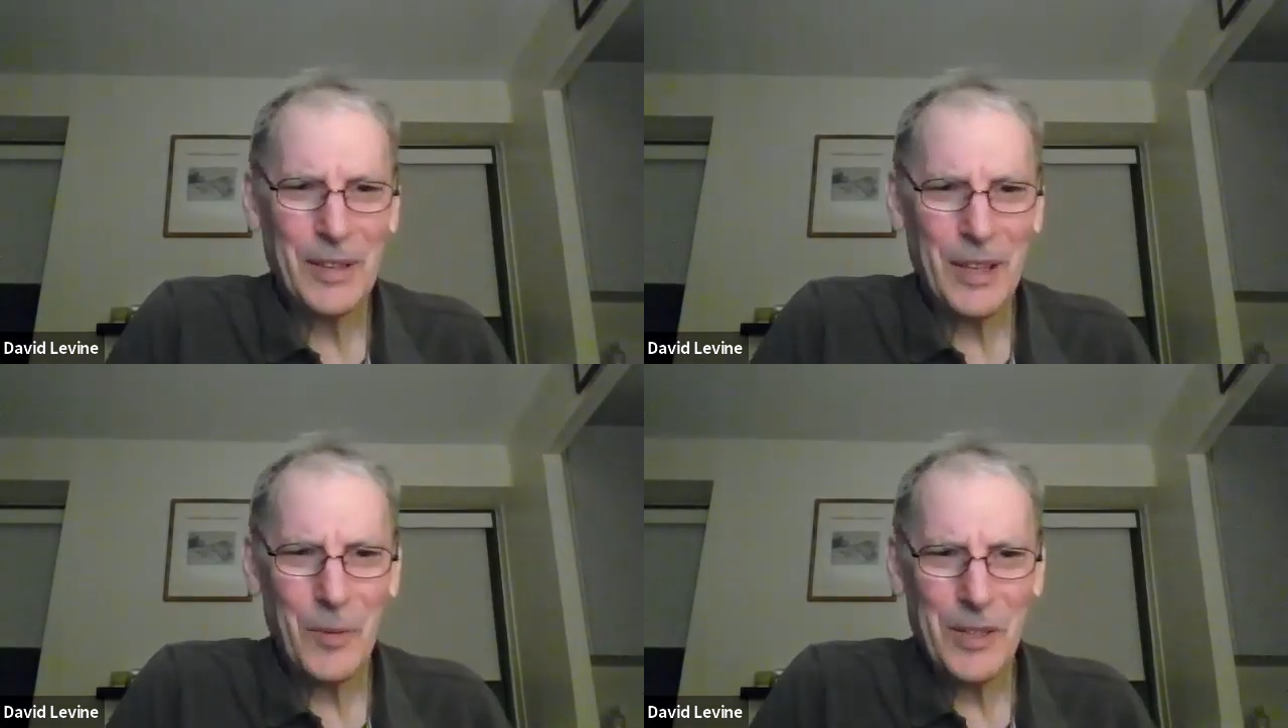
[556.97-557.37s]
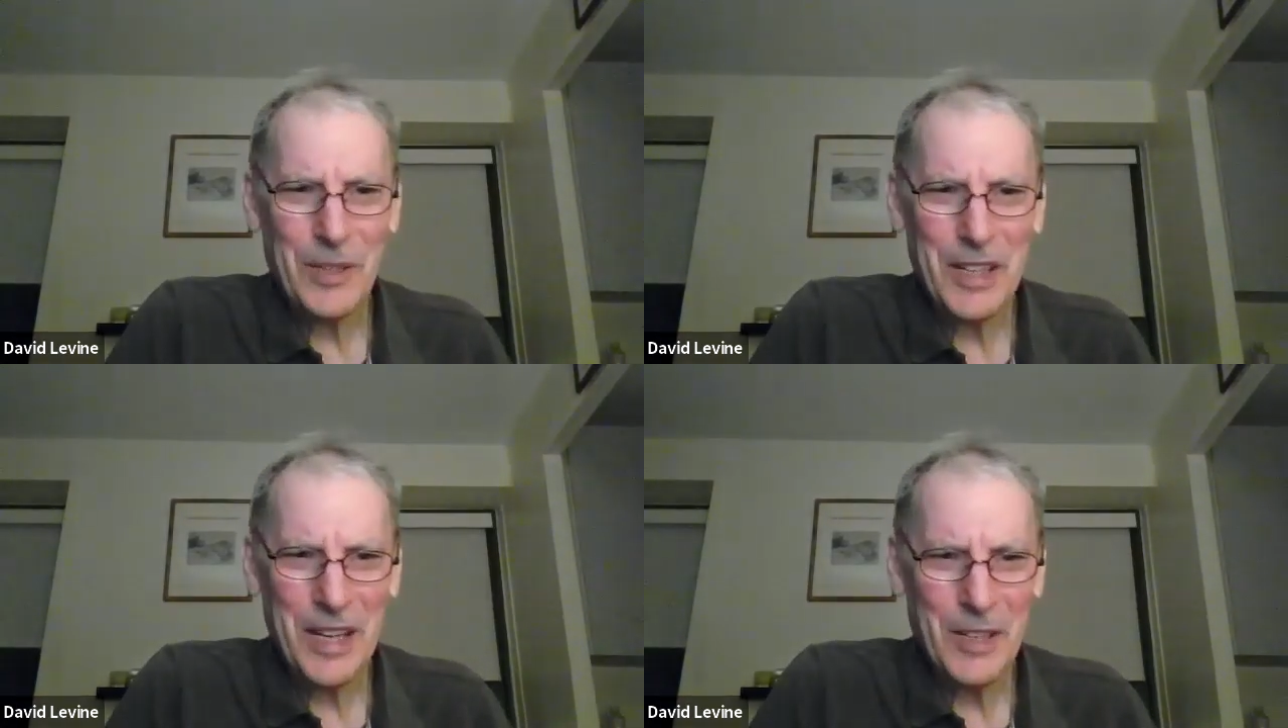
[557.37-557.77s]
they were
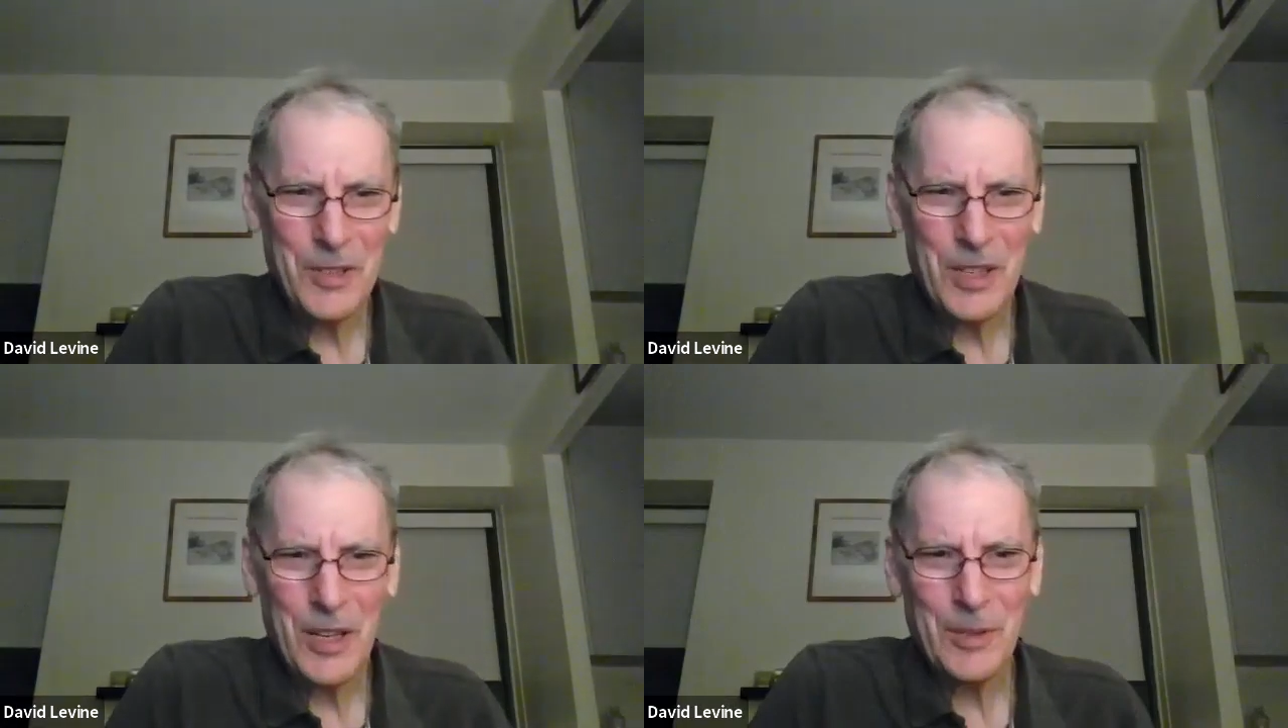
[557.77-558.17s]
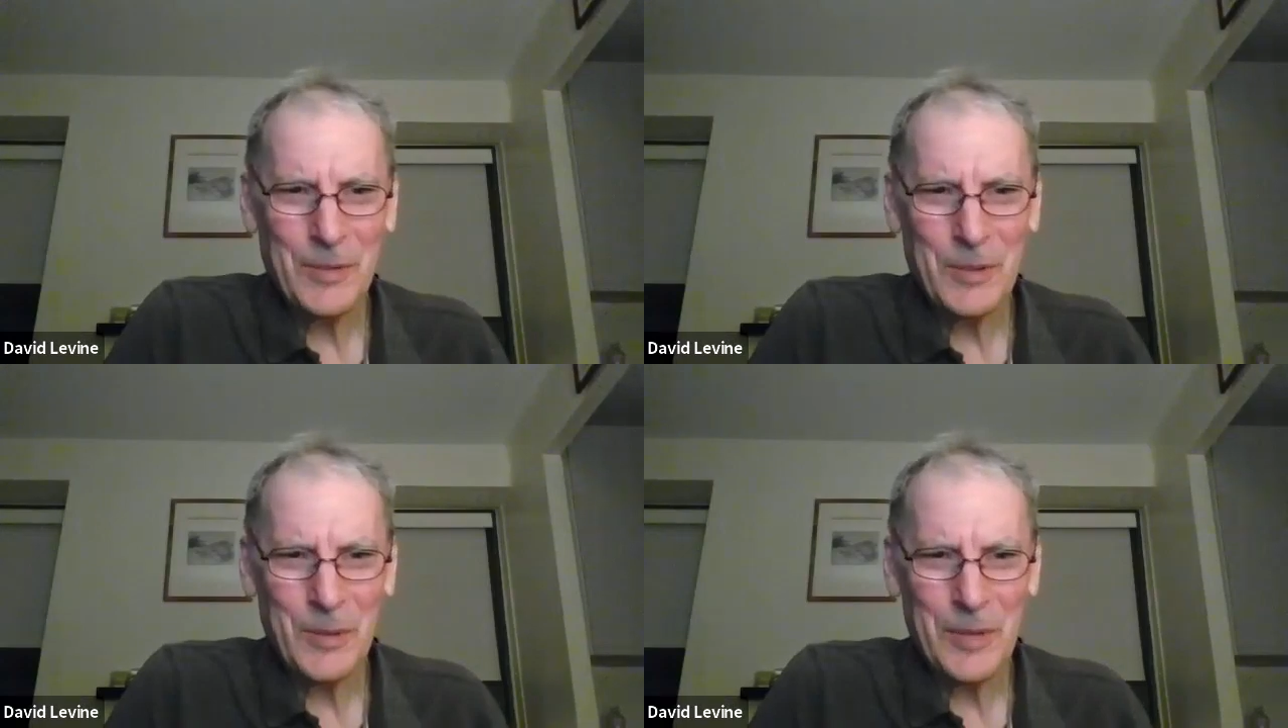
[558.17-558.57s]
10 years ago?
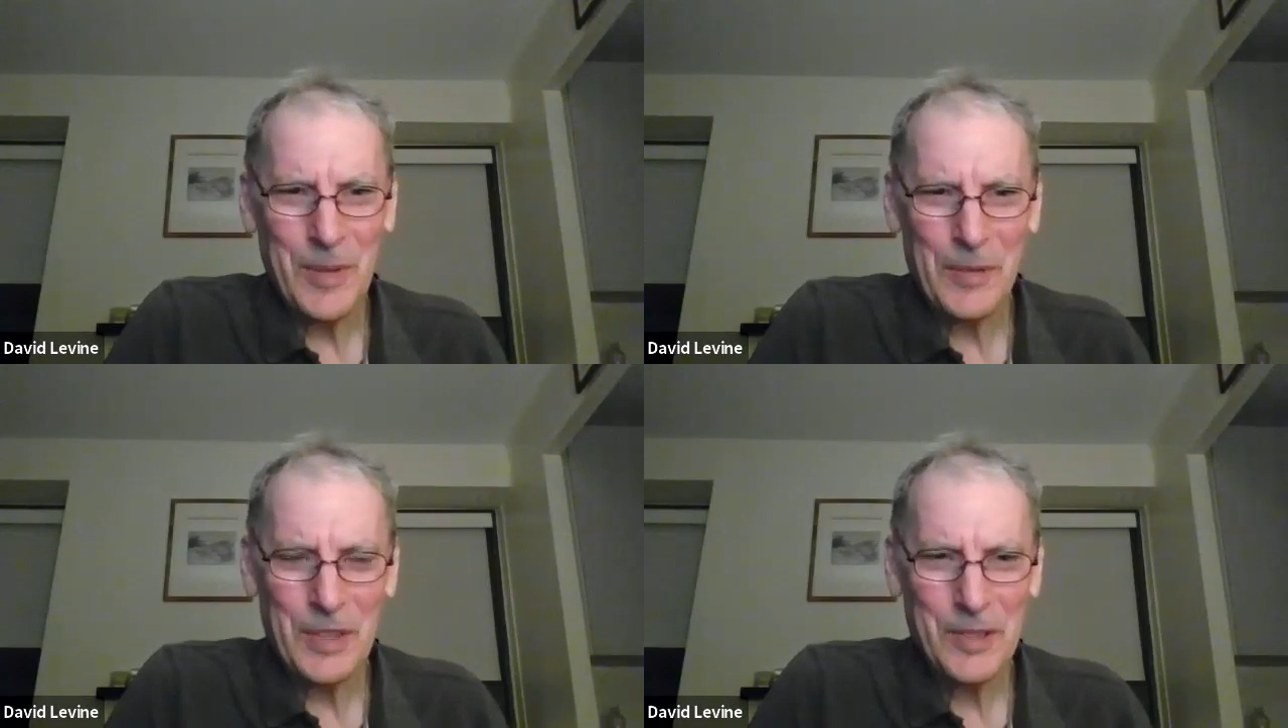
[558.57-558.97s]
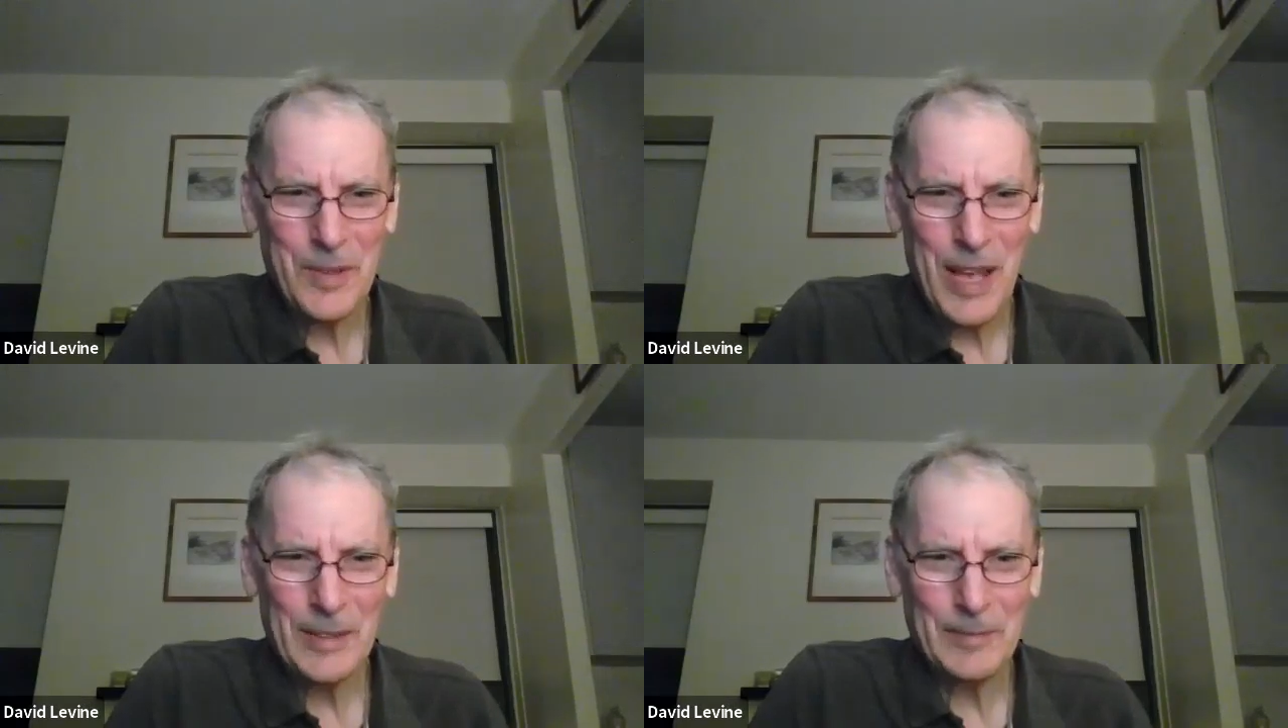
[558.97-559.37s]
Do we have evidence
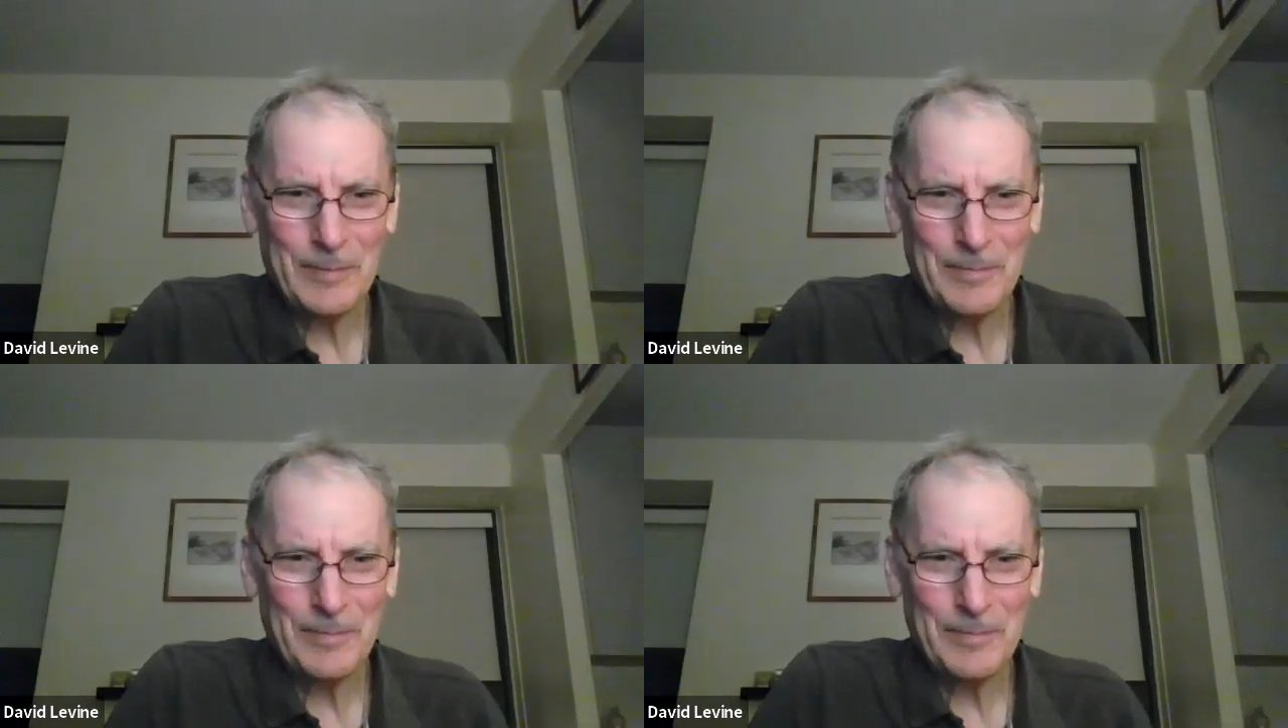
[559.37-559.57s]
of that?